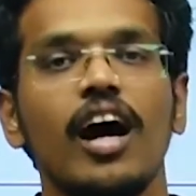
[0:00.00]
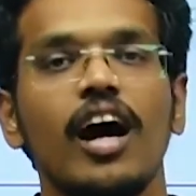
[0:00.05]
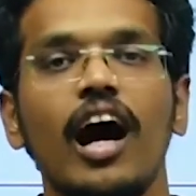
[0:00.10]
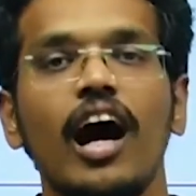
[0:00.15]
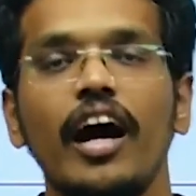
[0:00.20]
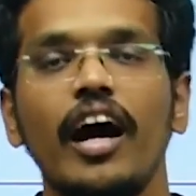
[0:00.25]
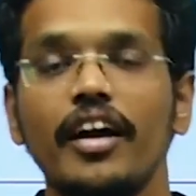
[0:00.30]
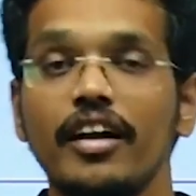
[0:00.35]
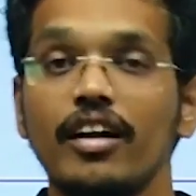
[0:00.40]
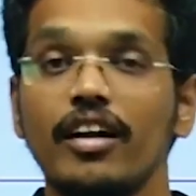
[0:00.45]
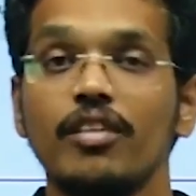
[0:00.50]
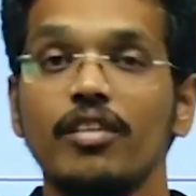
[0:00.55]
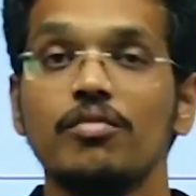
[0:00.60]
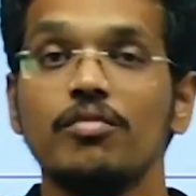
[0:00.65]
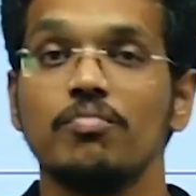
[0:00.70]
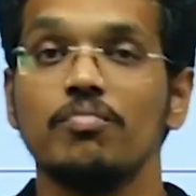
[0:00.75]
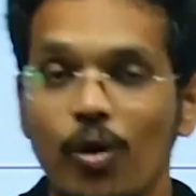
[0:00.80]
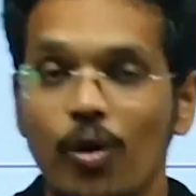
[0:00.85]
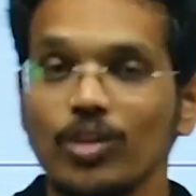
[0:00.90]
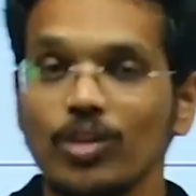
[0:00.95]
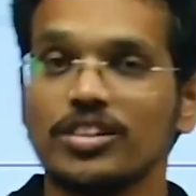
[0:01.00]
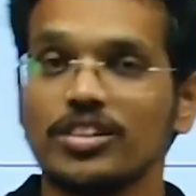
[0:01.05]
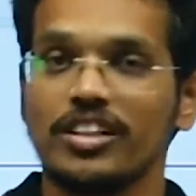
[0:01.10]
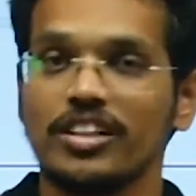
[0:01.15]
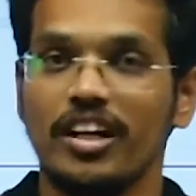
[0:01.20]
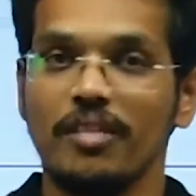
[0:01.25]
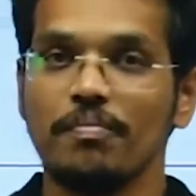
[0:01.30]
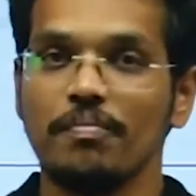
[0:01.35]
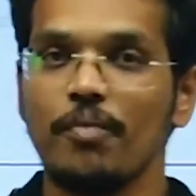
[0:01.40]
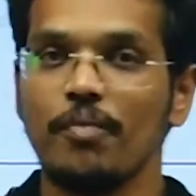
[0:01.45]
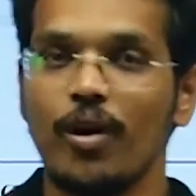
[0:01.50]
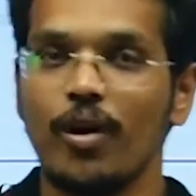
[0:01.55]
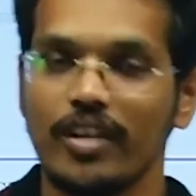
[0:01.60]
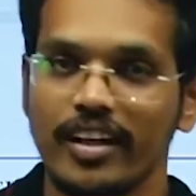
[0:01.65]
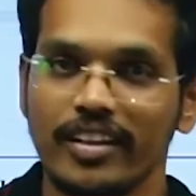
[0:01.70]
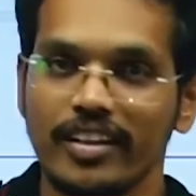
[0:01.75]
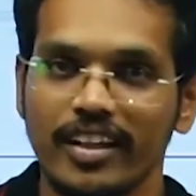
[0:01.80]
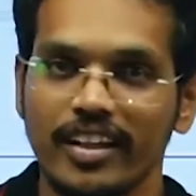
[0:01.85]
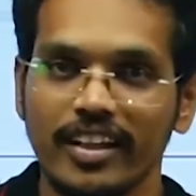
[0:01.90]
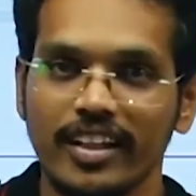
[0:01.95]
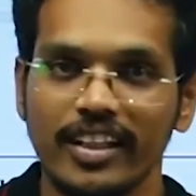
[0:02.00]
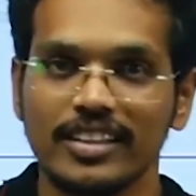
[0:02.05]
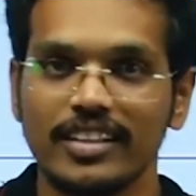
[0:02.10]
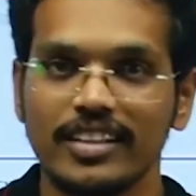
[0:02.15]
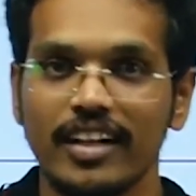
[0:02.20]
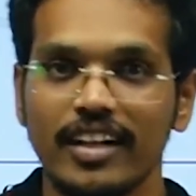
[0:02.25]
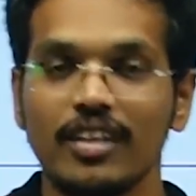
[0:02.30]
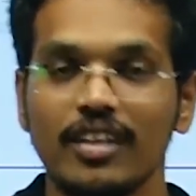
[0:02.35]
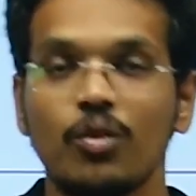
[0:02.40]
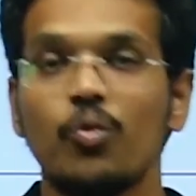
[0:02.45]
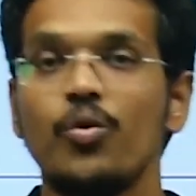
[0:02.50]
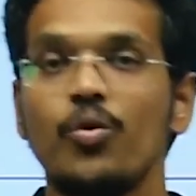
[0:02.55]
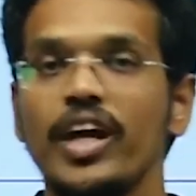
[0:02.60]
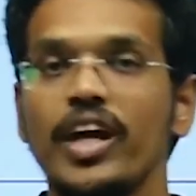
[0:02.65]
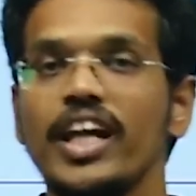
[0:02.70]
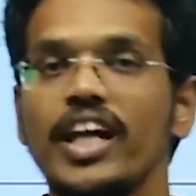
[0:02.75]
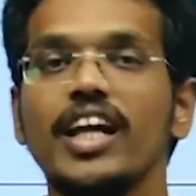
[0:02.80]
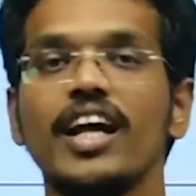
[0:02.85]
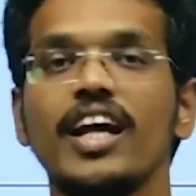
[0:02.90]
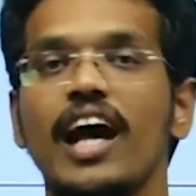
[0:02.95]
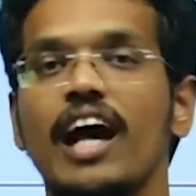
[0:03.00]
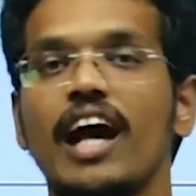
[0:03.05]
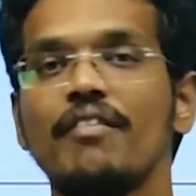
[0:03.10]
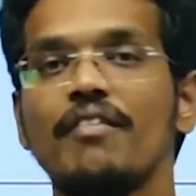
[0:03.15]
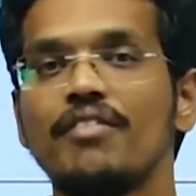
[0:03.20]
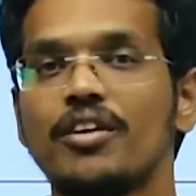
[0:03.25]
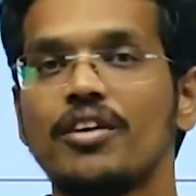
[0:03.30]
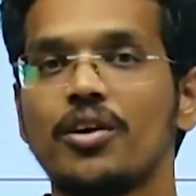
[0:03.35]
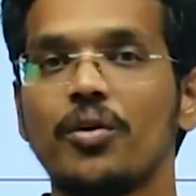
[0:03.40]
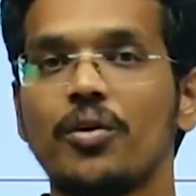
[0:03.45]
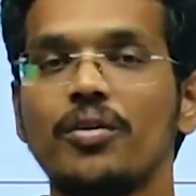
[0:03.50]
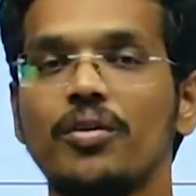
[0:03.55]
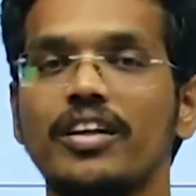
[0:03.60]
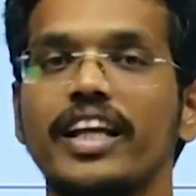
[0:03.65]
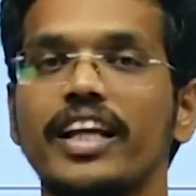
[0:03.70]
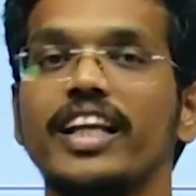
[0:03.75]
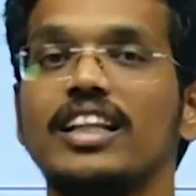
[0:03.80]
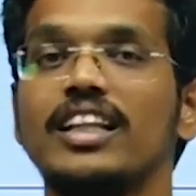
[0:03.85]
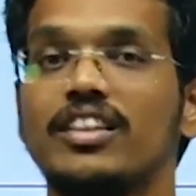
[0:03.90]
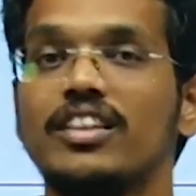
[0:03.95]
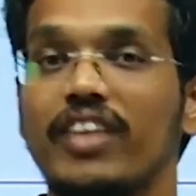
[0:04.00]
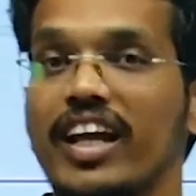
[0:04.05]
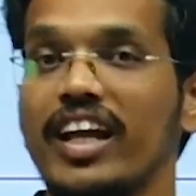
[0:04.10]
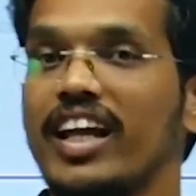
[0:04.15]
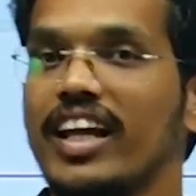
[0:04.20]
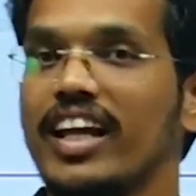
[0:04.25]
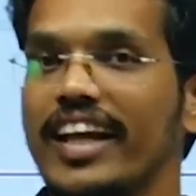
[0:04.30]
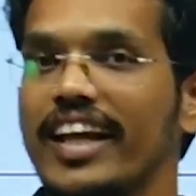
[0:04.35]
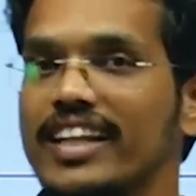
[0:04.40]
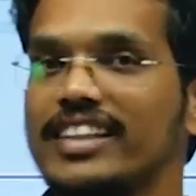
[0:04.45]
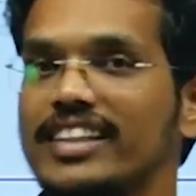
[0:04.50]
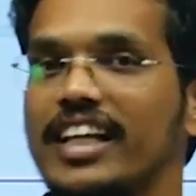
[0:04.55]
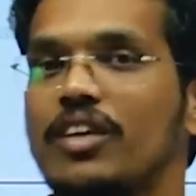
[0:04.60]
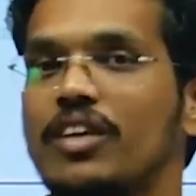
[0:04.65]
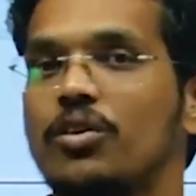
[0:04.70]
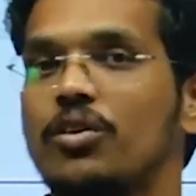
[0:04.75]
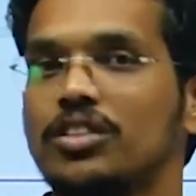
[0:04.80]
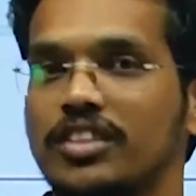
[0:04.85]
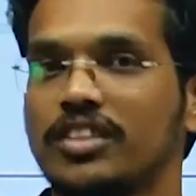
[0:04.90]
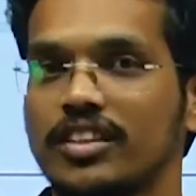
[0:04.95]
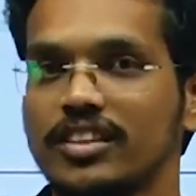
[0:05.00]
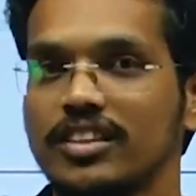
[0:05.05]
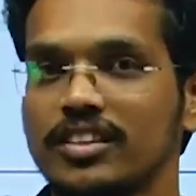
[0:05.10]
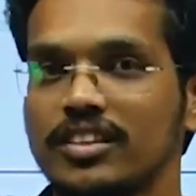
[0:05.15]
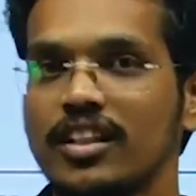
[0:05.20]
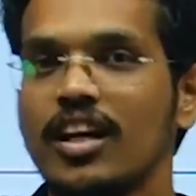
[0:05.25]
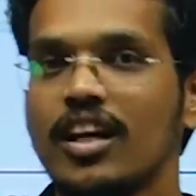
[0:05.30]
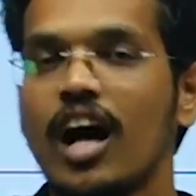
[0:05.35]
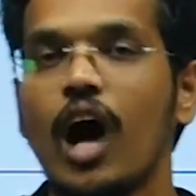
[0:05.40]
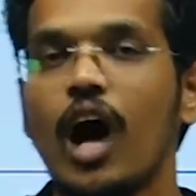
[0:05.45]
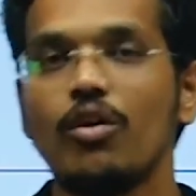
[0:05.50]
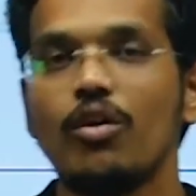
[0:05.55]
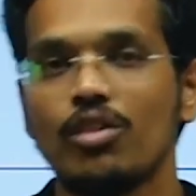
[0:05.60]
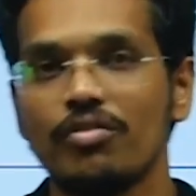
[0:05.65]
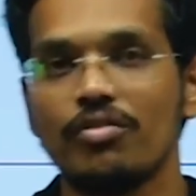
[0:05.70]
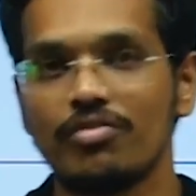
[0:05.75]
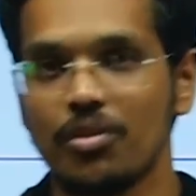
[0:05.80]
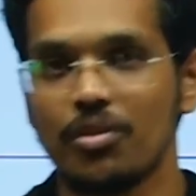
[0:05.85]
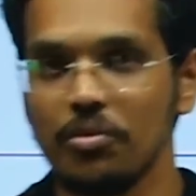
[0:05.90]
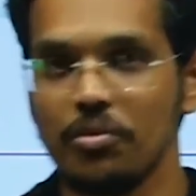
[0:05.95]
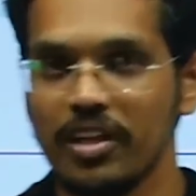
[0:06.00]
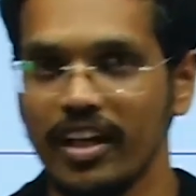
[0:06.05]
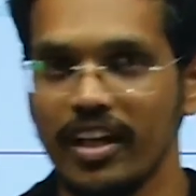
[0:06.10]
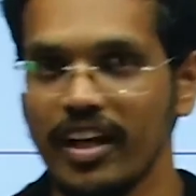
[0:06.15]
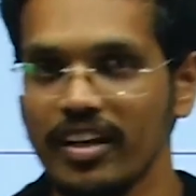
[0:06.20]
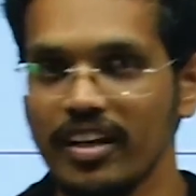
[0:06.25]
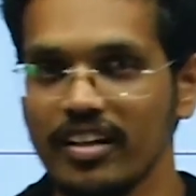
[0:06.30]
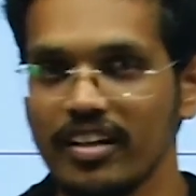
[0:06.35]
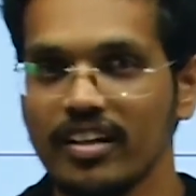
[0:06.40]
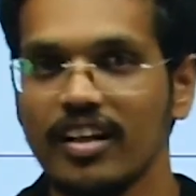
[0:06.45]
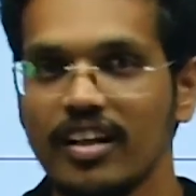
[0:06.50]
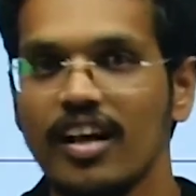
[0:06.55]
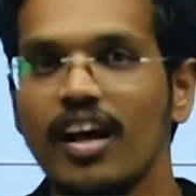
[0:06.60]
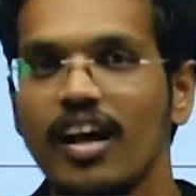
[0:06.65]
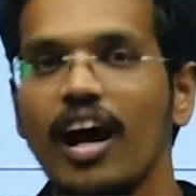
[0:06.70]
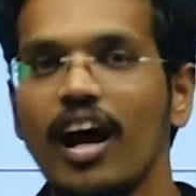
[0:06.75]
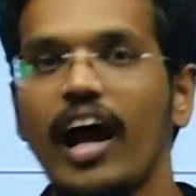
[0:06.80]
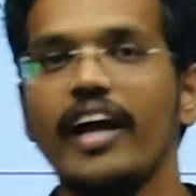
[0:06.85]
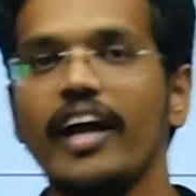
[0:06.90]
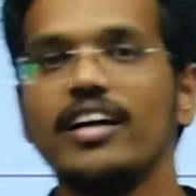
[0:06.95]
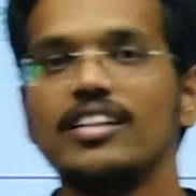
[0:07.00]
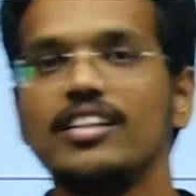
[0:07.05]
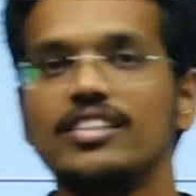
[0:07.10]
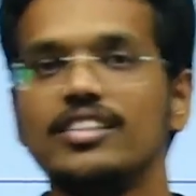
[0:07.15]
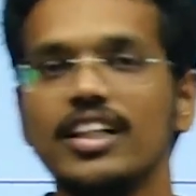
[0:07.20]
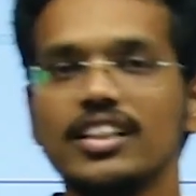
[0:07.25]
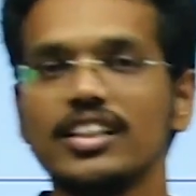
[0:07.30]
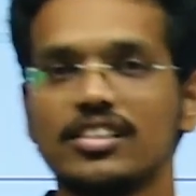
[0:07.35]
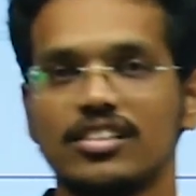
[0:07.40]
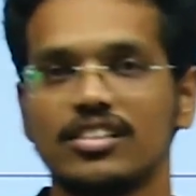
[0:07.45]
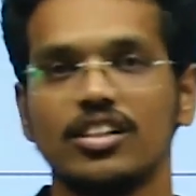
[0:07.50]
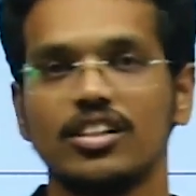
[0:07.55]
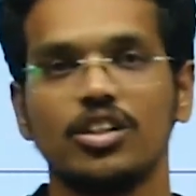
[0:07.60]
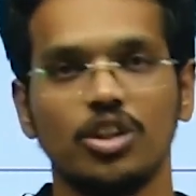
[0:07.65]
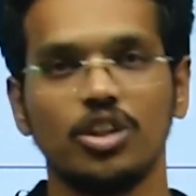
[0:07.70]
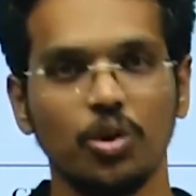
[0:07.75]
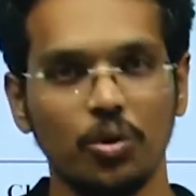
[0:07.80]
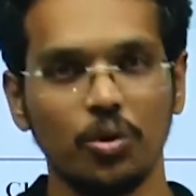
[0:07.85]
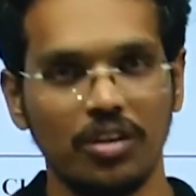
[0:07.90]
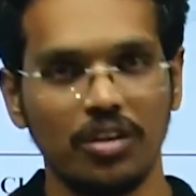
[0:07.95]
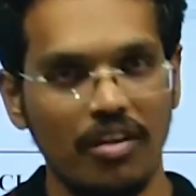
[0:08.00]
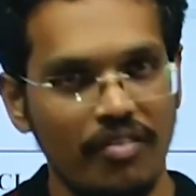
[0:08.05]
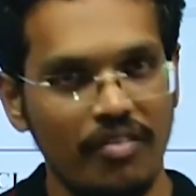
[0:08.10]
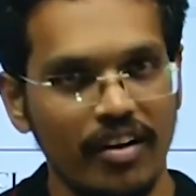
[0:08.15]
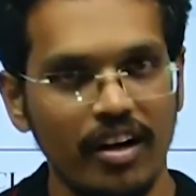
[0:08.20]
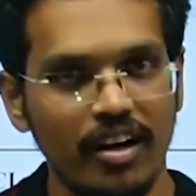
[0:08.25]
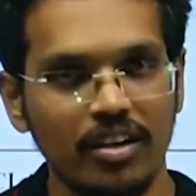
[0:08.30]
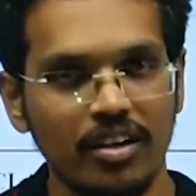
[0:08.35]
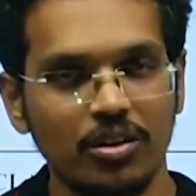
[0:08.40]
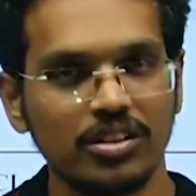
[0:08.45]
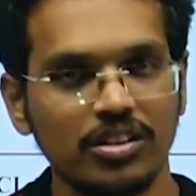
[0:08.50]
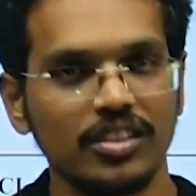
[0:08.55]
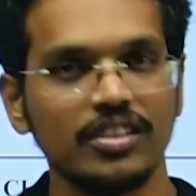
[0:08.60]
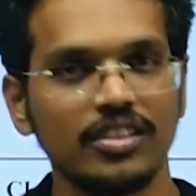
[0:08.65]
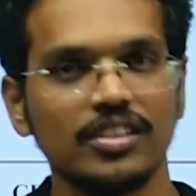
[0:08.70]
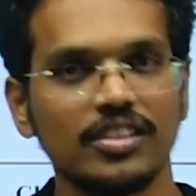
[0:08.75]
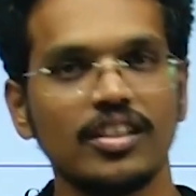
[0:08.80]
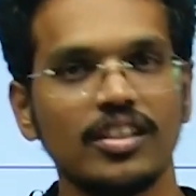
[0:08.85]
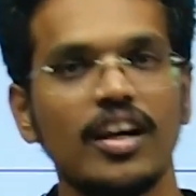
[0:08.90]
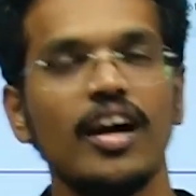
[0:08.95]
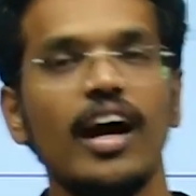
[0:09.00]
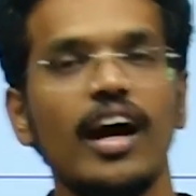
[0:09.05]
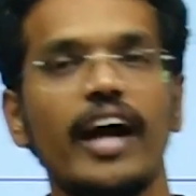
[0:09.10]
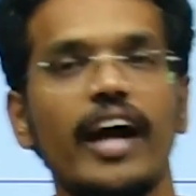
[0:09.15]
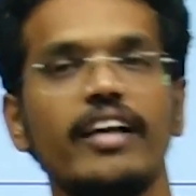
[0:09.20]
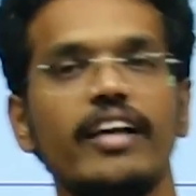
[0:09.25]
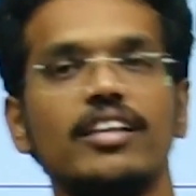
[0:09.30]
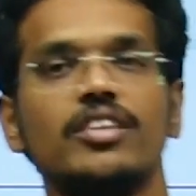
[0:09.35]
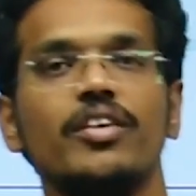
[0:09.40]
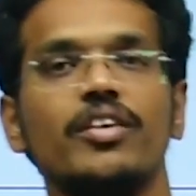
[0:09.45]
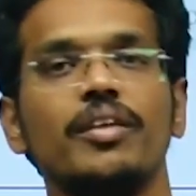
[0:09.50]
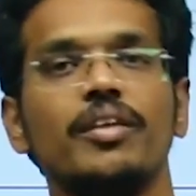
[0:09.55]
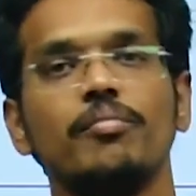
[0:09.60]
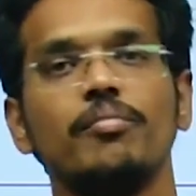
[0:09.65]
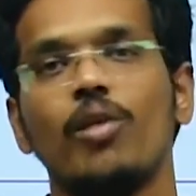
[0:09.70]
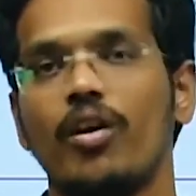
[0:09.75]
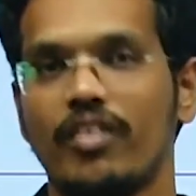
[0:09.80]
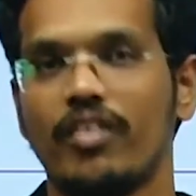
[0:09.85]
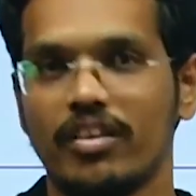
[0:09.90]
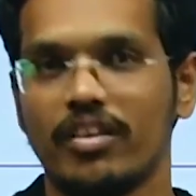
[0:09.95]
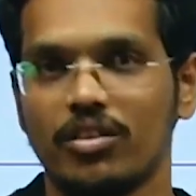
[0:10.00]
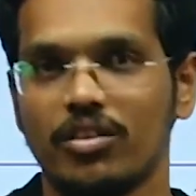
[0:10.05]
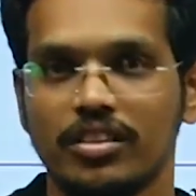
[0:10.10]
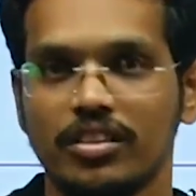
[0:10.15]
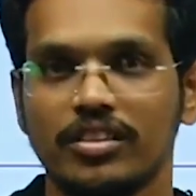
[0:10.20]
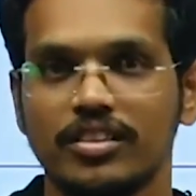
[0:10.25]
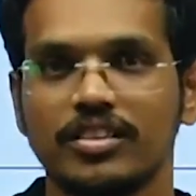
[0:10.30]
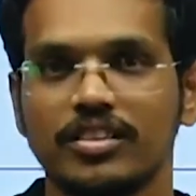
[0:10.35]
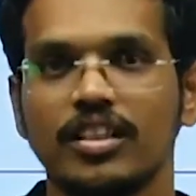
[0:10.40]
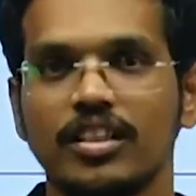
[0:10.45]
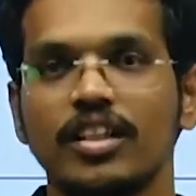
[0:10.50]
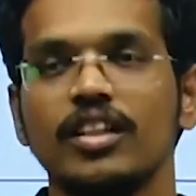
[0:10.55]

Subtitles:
and most important thing is that we have 23 easy questions out of 28 and just 2 difficult questions and 3 moderate questions.